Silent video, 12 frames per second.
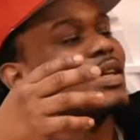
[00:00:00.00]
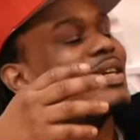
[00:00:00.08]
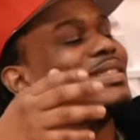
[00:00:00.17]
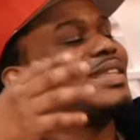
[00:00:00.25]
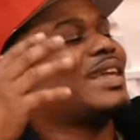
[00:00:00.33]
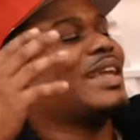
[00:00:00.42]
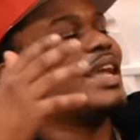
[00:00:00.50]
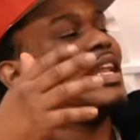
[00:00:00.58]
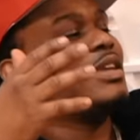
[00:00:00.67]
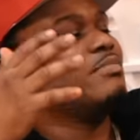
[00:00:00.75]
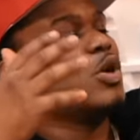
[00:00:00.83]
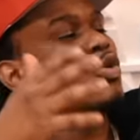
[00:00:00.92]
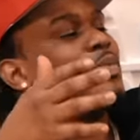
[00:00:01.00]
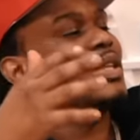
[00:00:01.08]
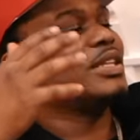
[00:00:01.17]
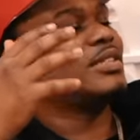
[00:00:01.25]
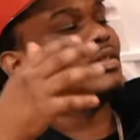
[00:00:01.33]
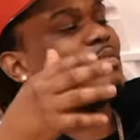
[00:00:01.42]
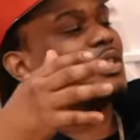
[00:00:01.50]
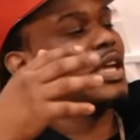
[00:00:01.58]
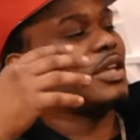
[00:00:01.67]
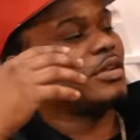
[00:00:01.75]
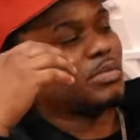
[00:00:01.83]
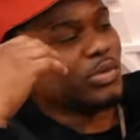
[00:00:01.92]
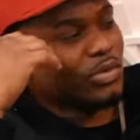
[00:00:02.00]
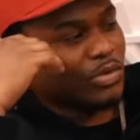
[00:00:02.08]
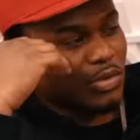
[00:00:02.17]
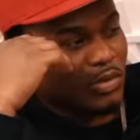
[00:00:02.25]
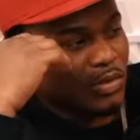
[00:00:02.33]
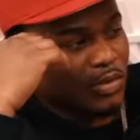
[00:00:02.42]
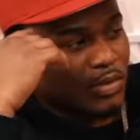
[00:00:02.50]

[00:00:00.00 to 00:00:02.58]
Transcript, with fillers: Because at any moment it's obtainable.